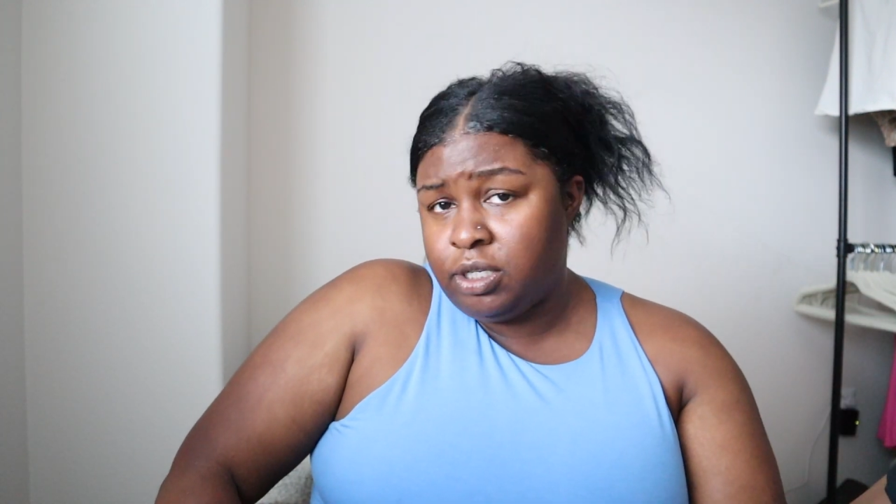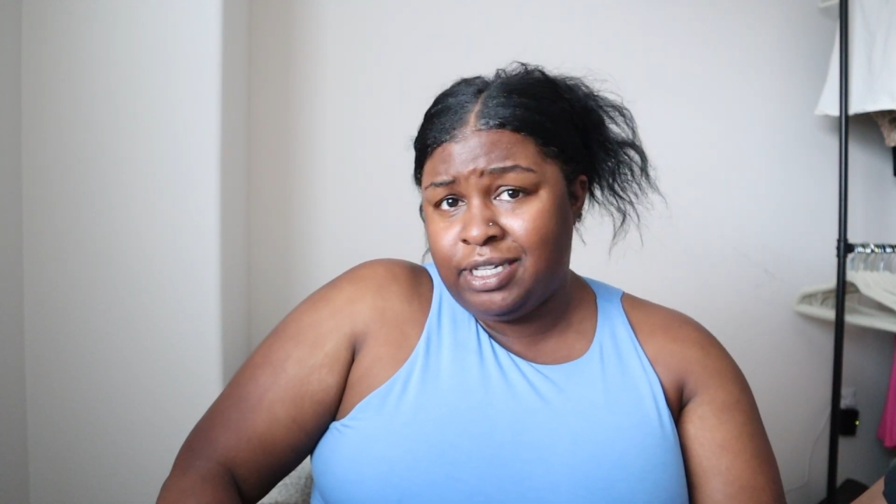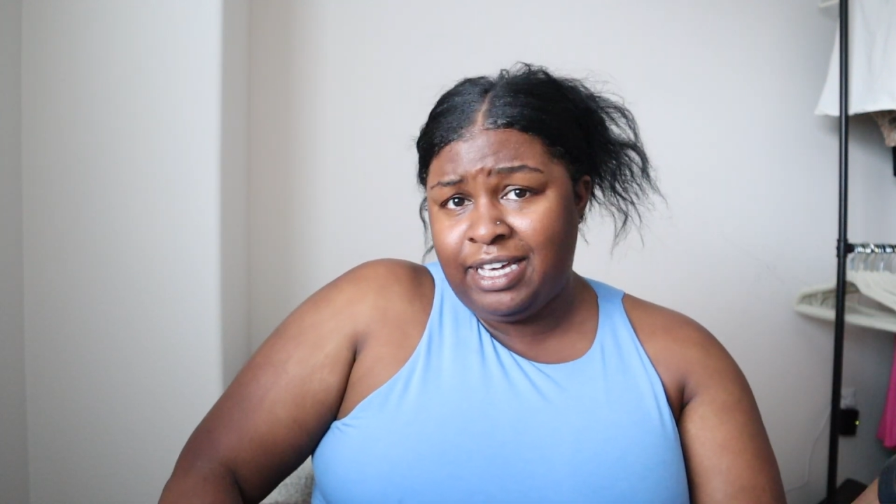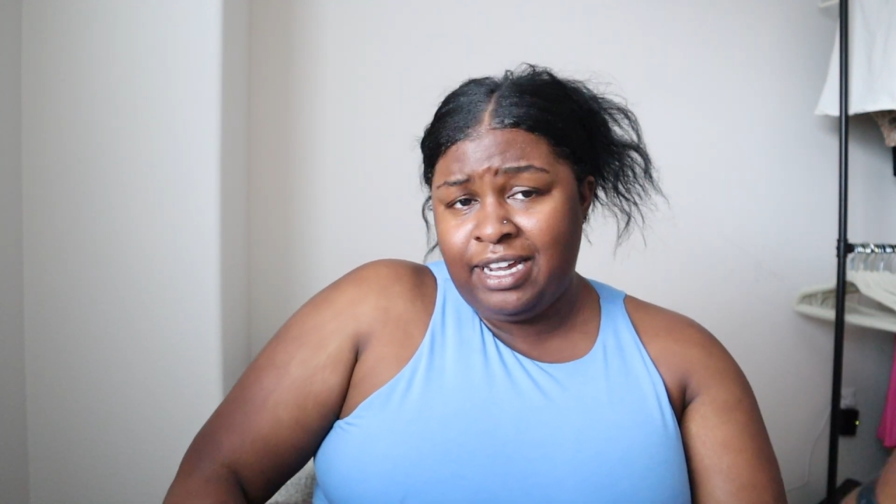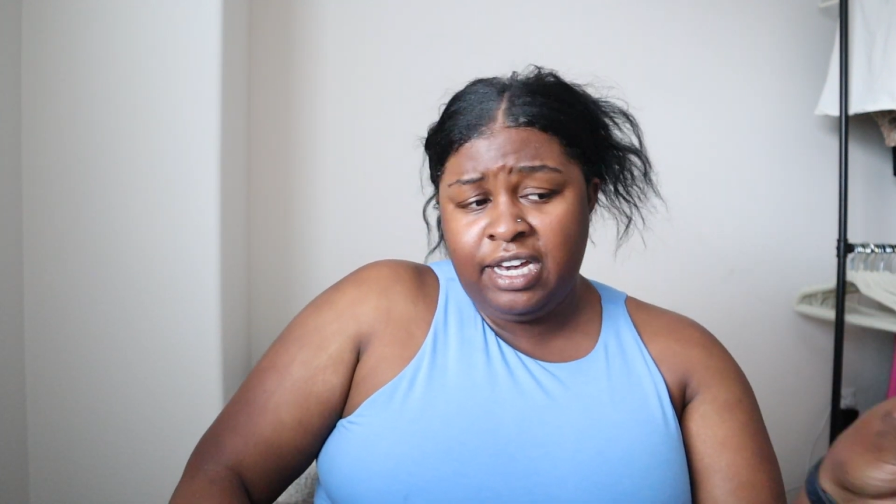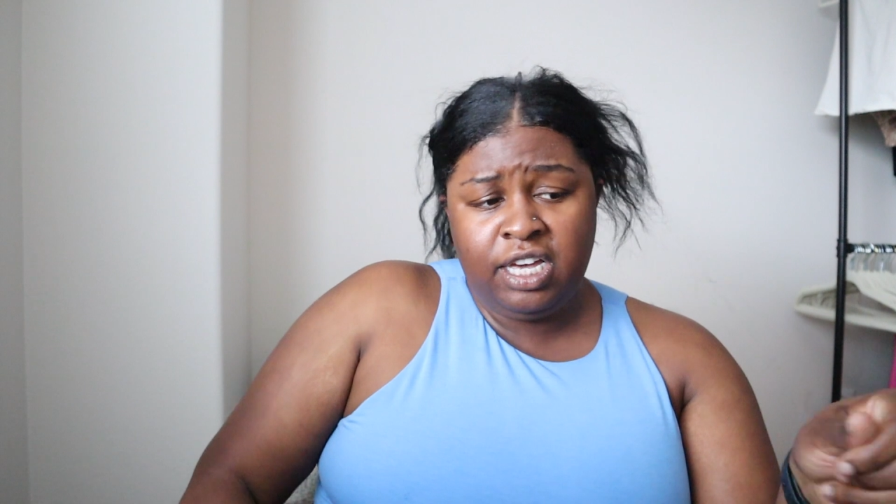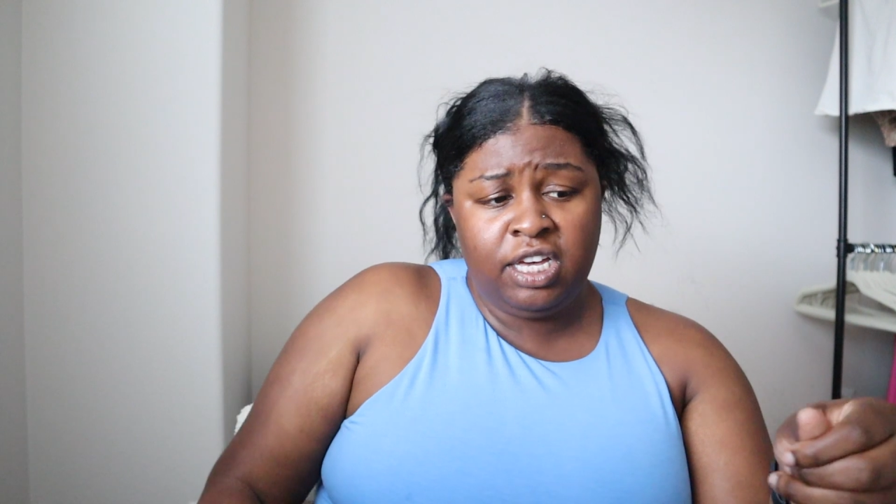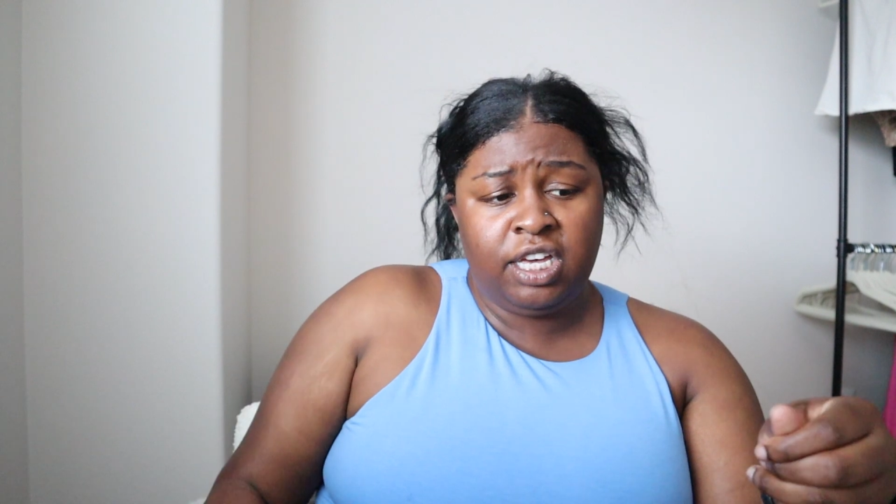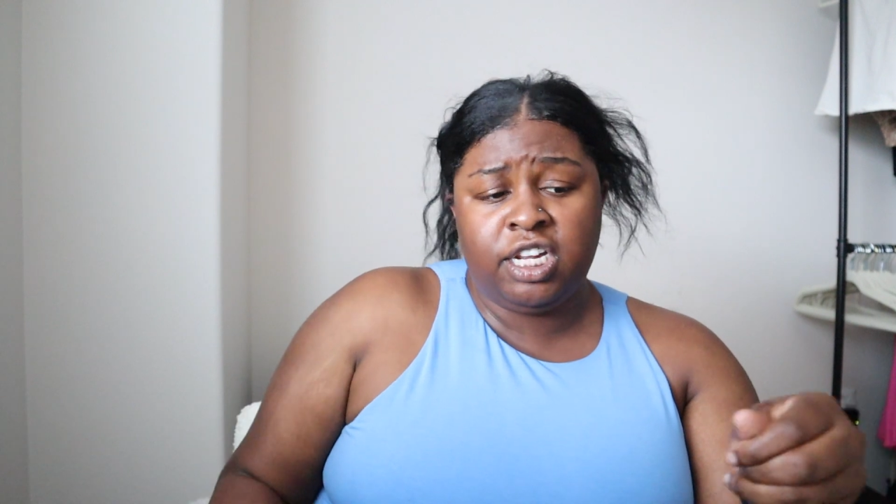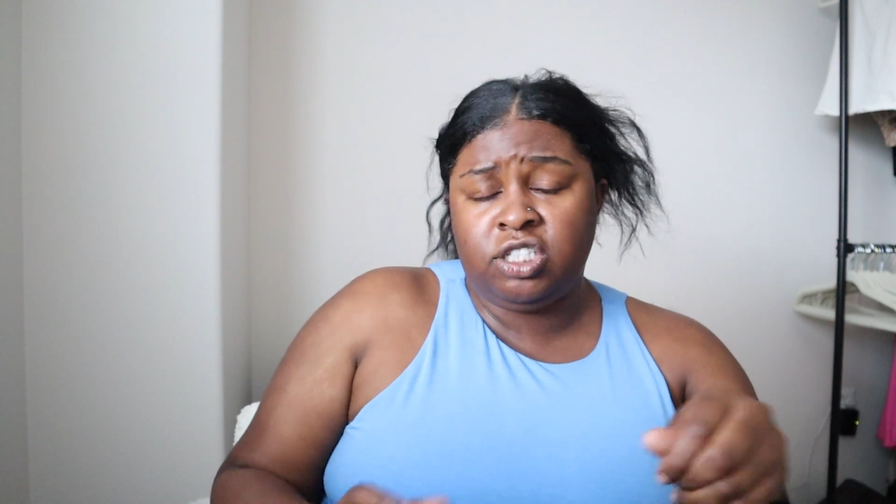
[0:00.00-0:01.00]
get
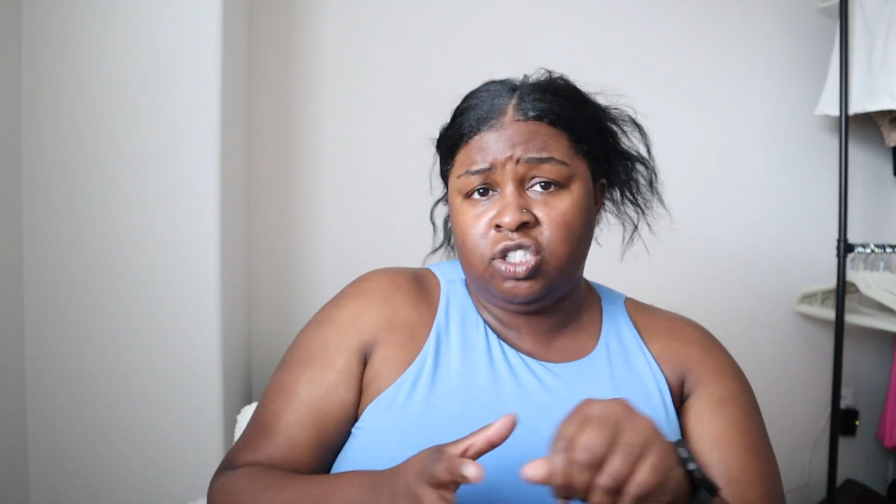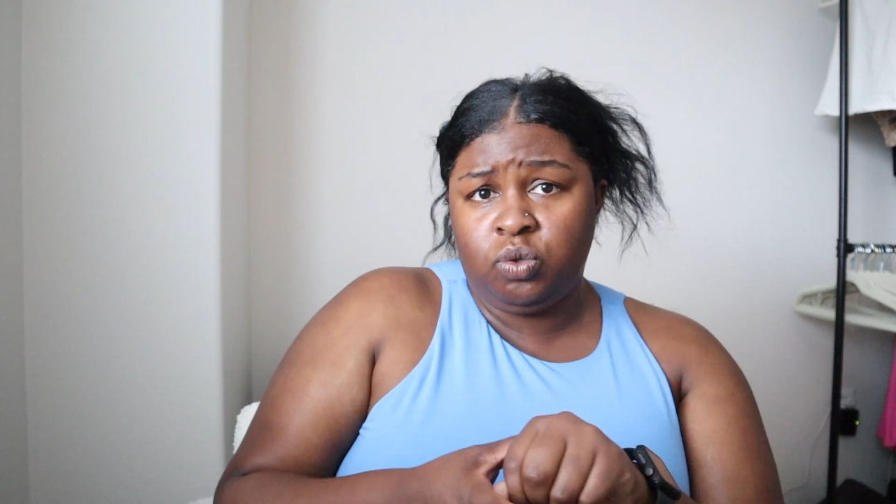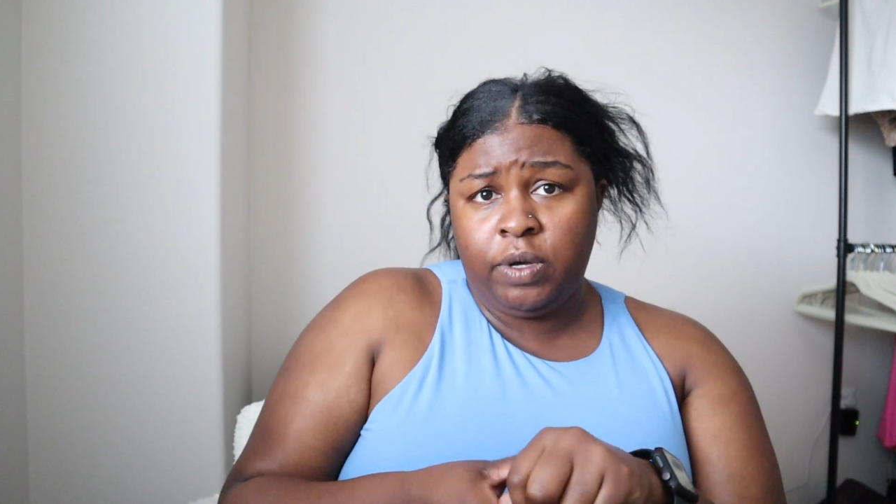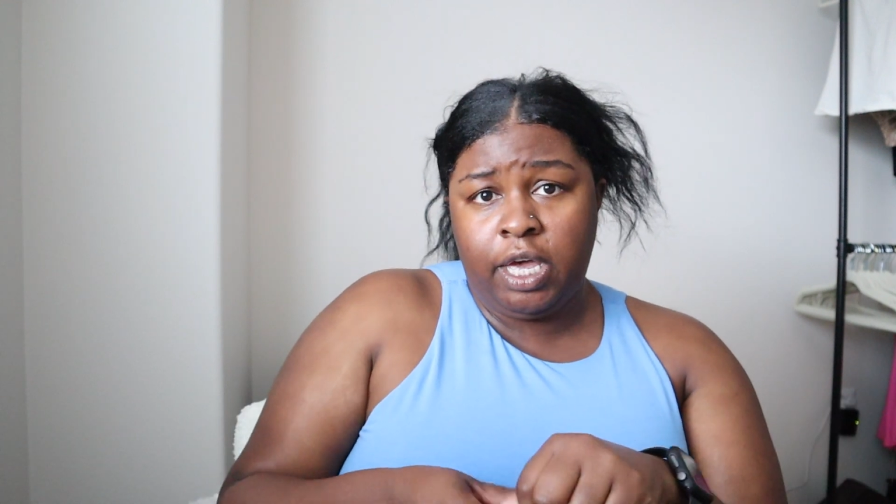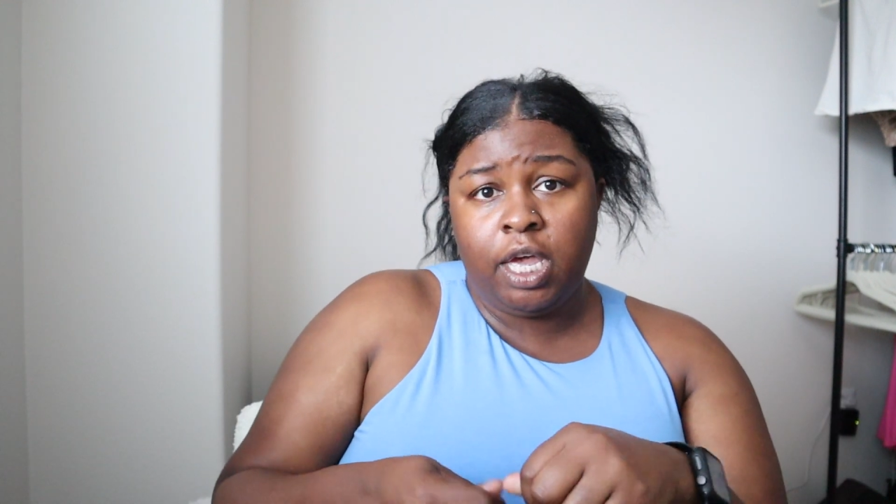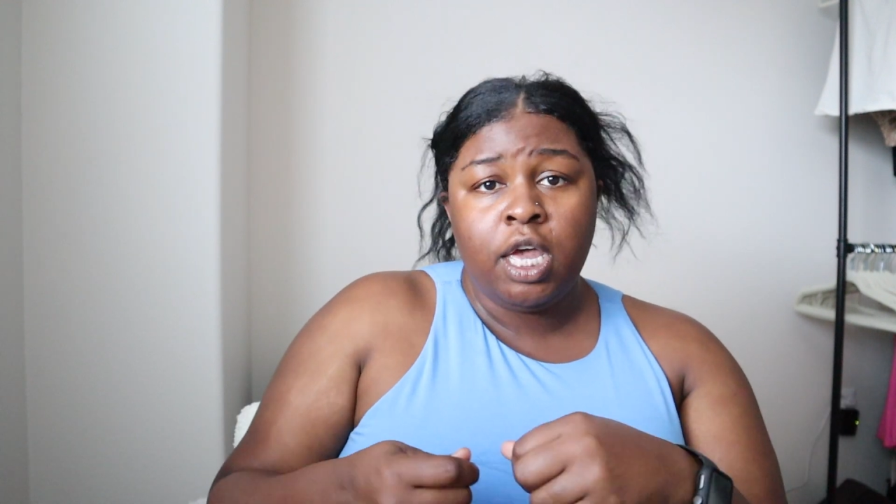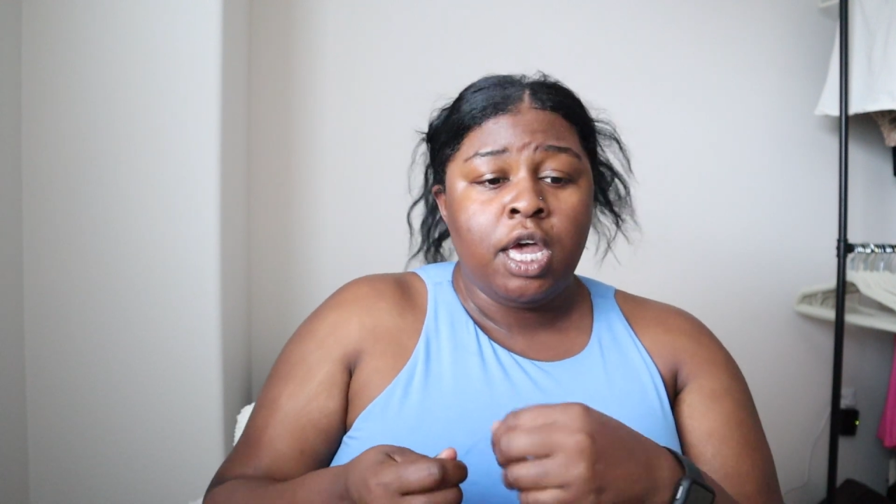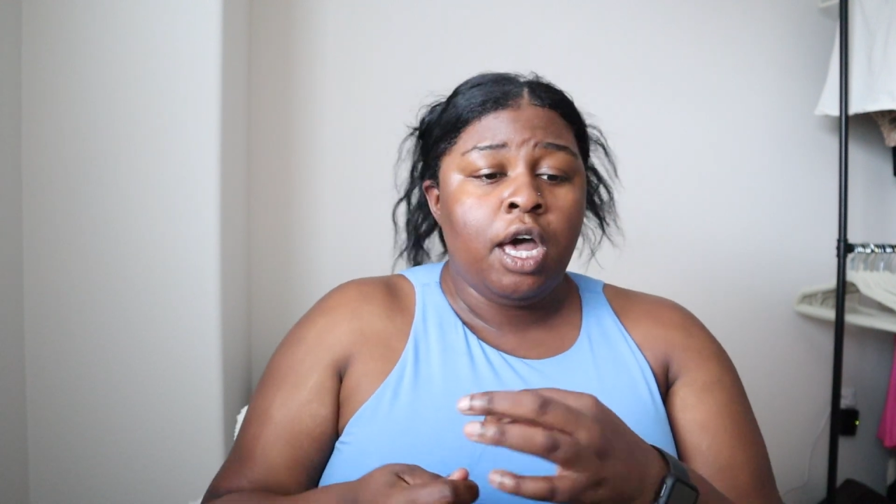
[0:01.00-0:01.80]
it, get into it.